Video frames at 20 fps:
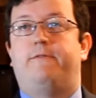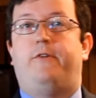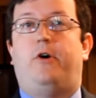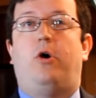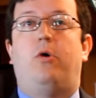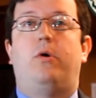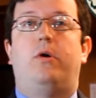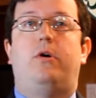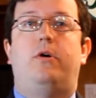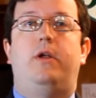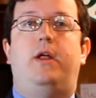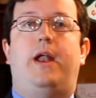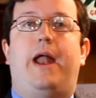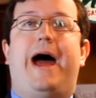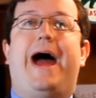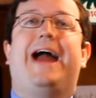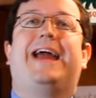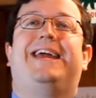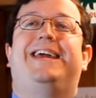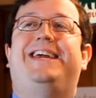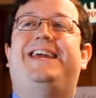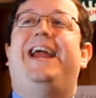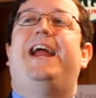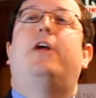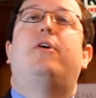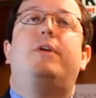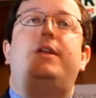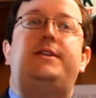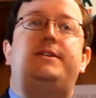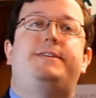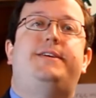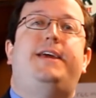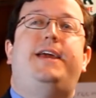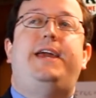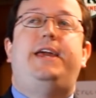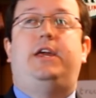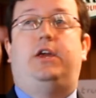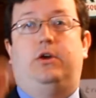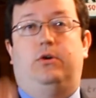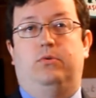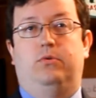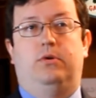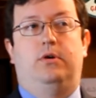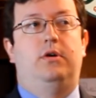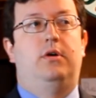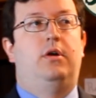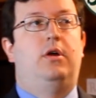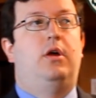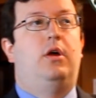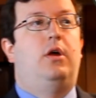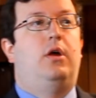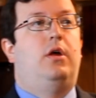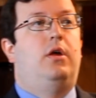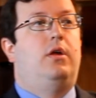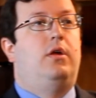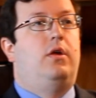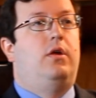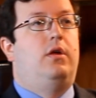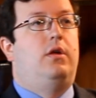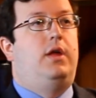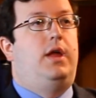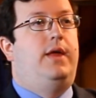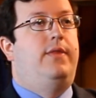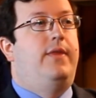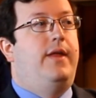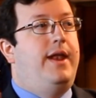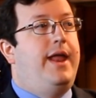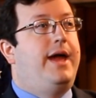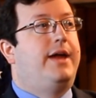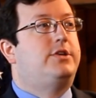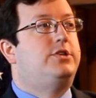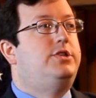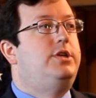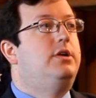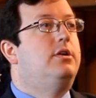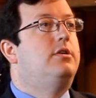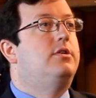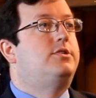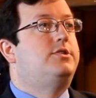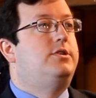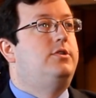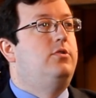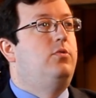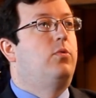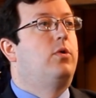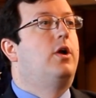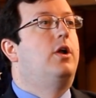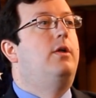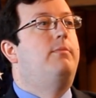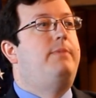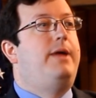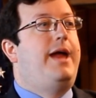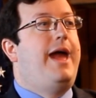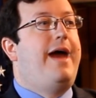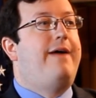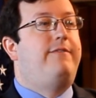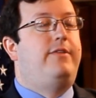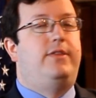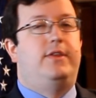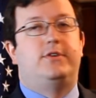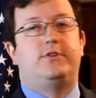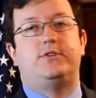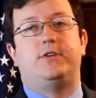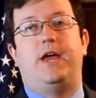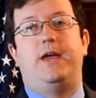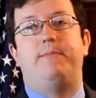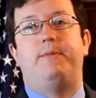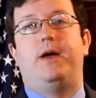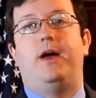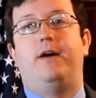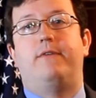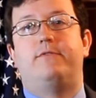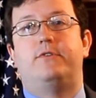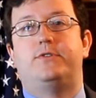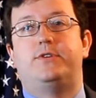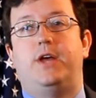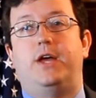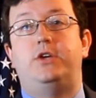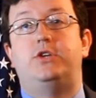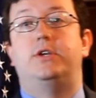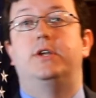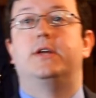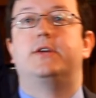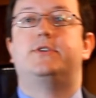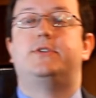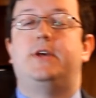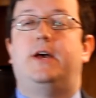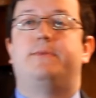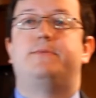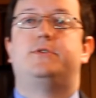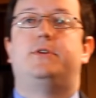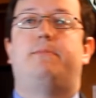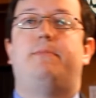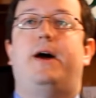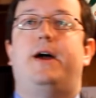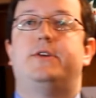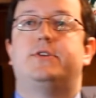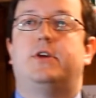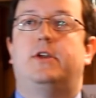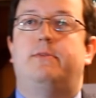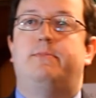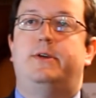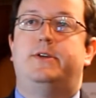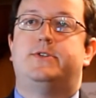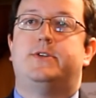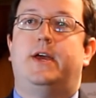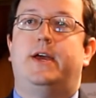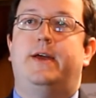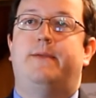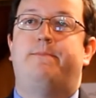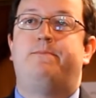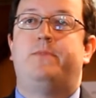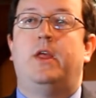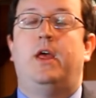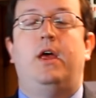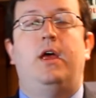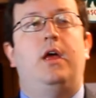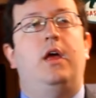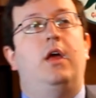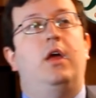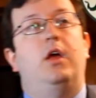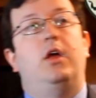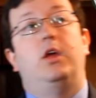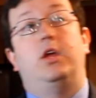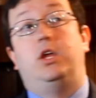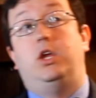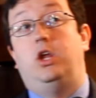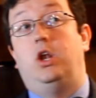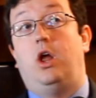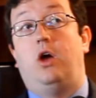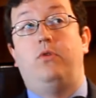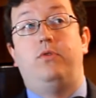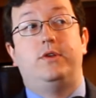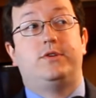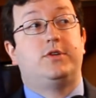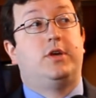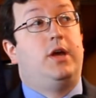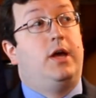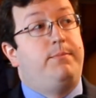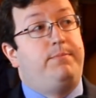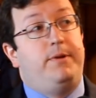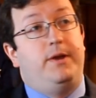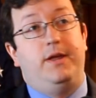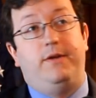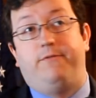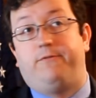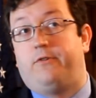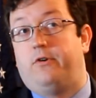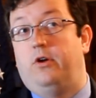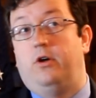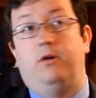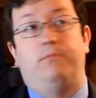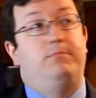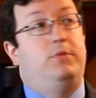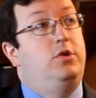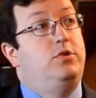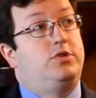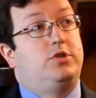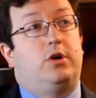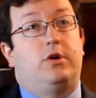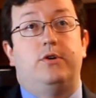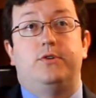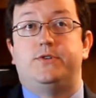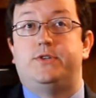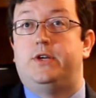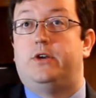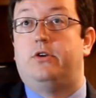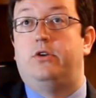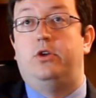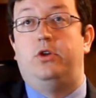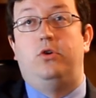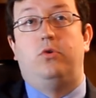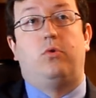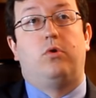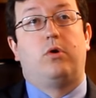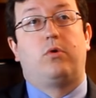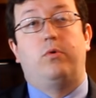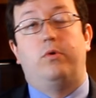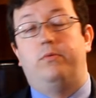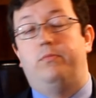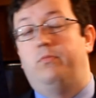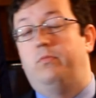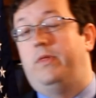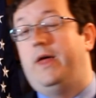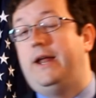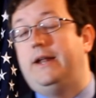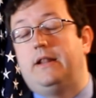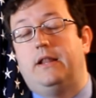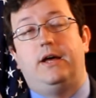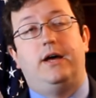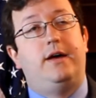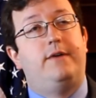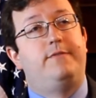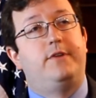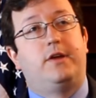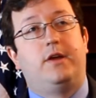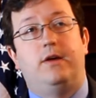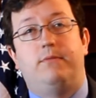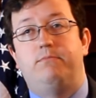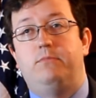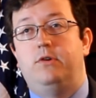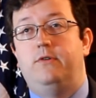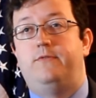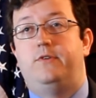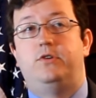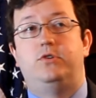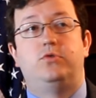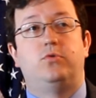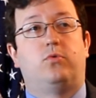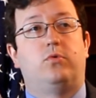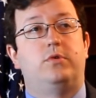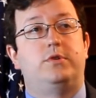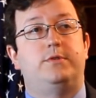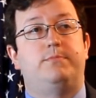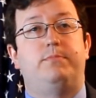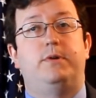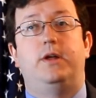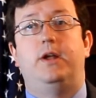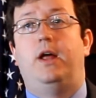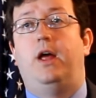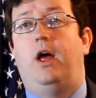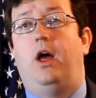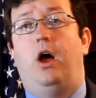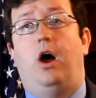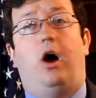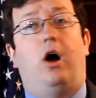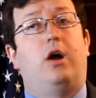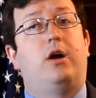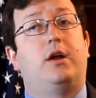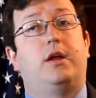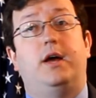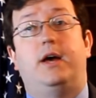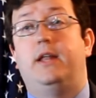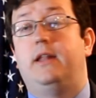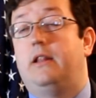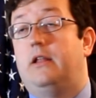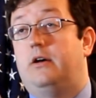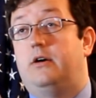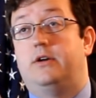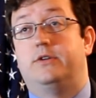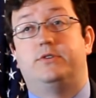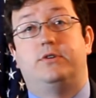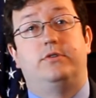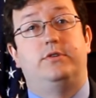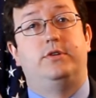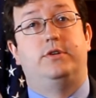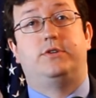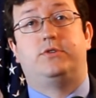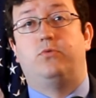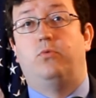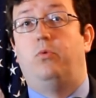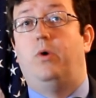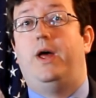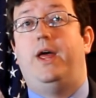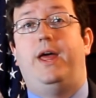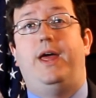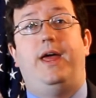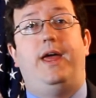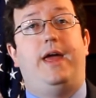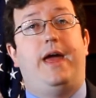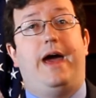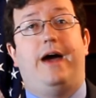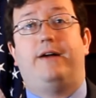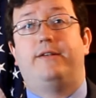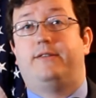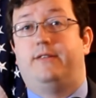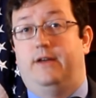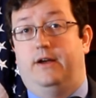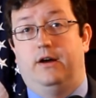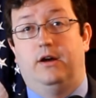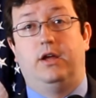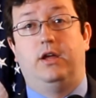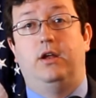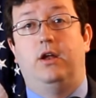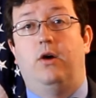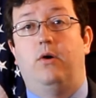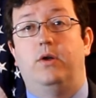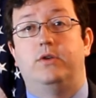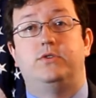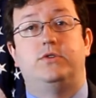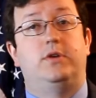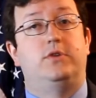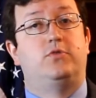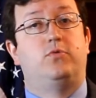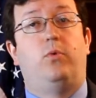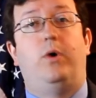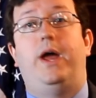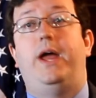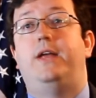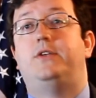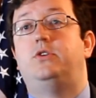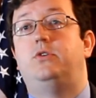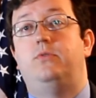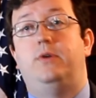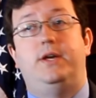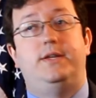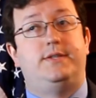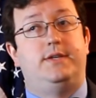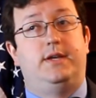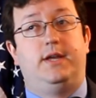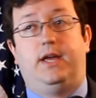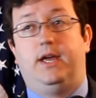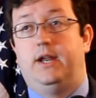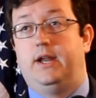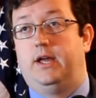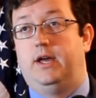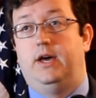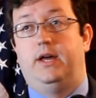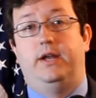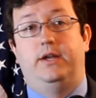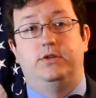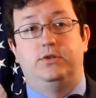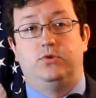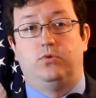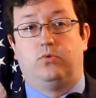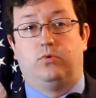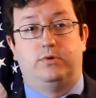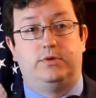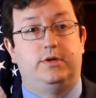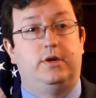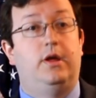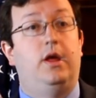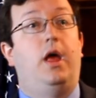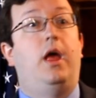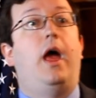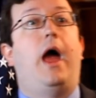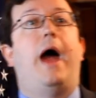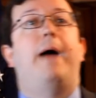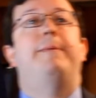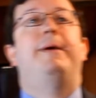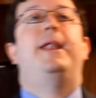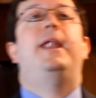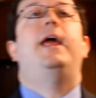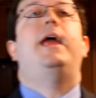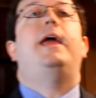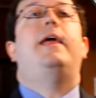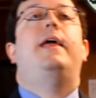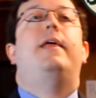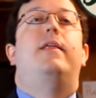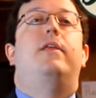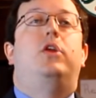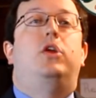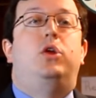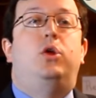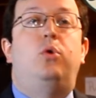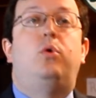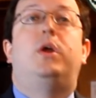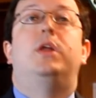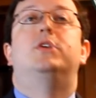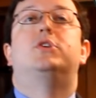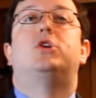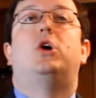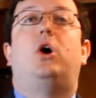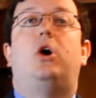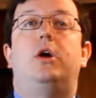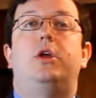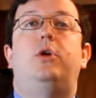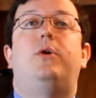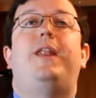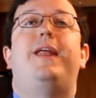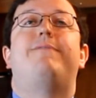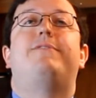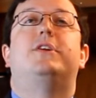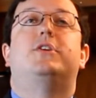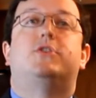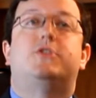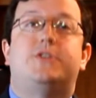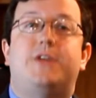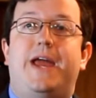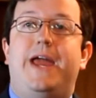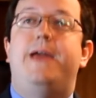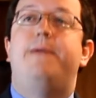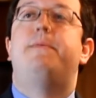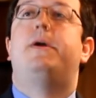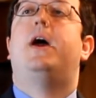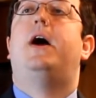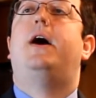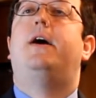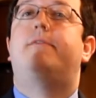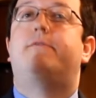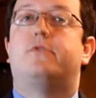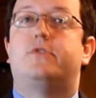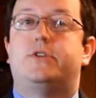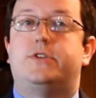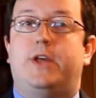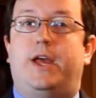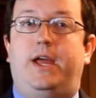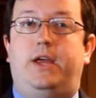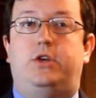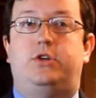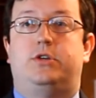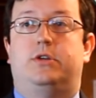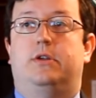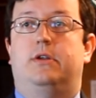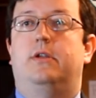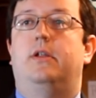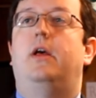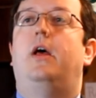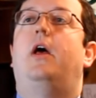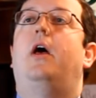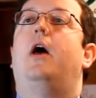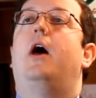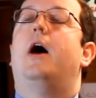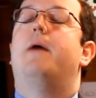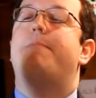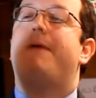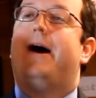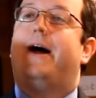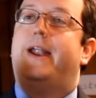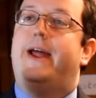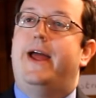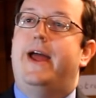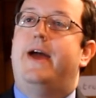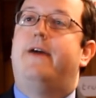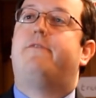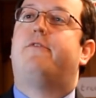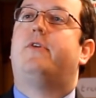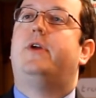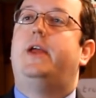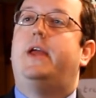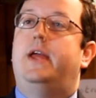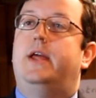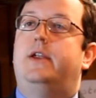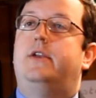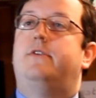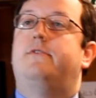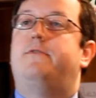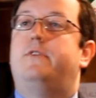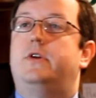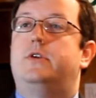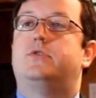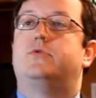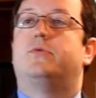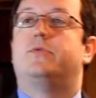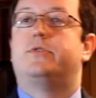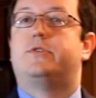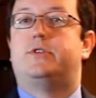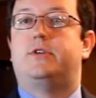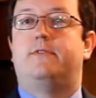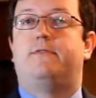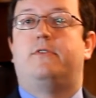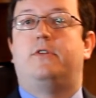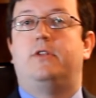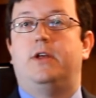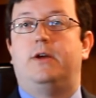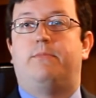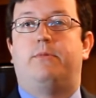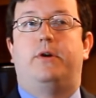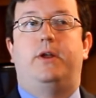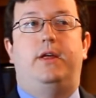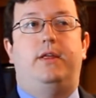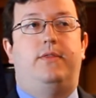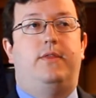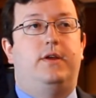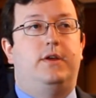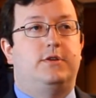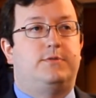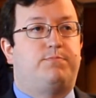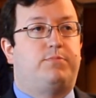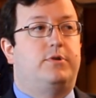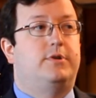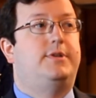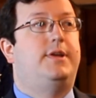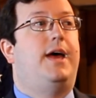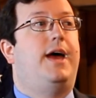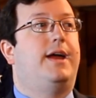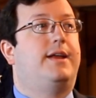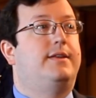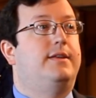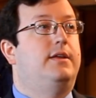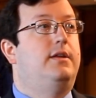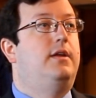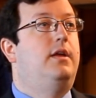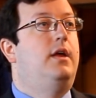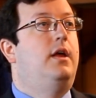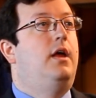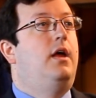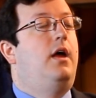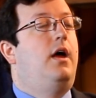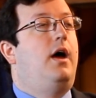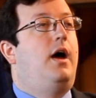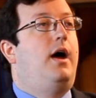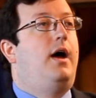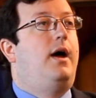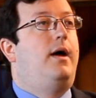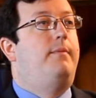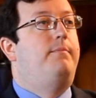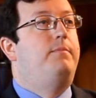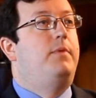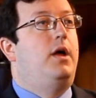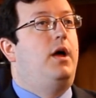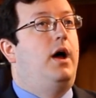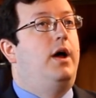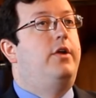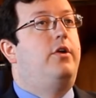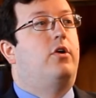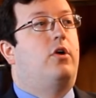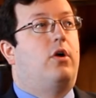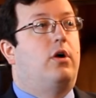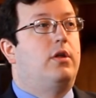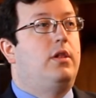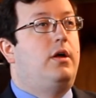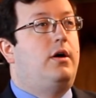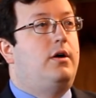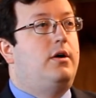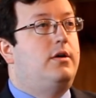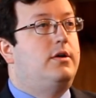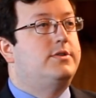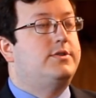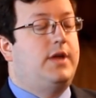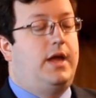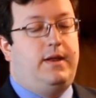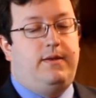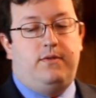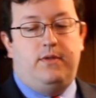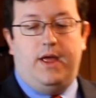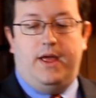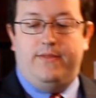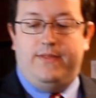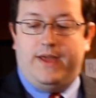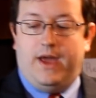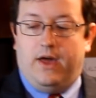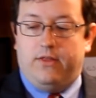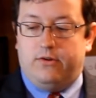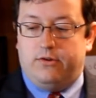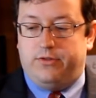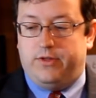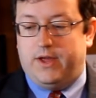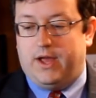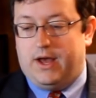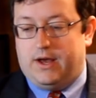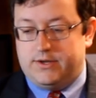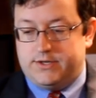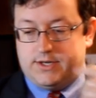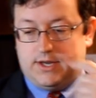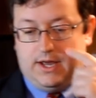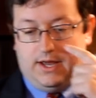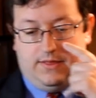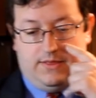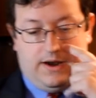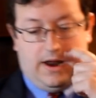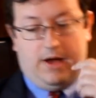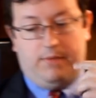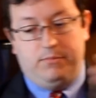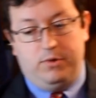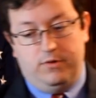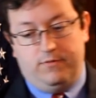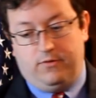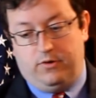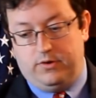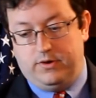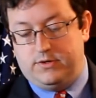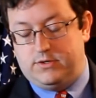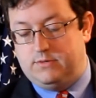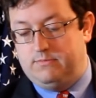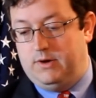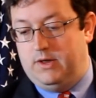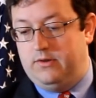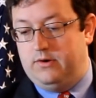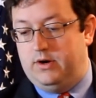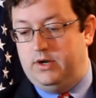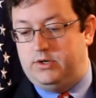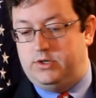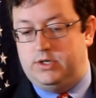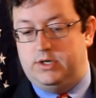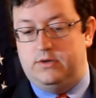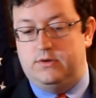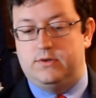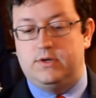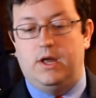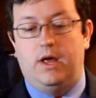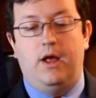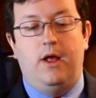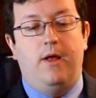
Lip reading: forward on it, I guarantee you, in the next year or two, we're going to be having the same conversation, except somebody's going to be saying, you know, this company from New Jersey or New York, they'd love to come move to Georgia, but our gun laws are just way out there. You know, it's way too easy to get a gun in Georgia. I mean, you can have the same conversation about every individual civil liberty that is protected under our laws. And the other thing I'll say, and then I'll move on to some other issues,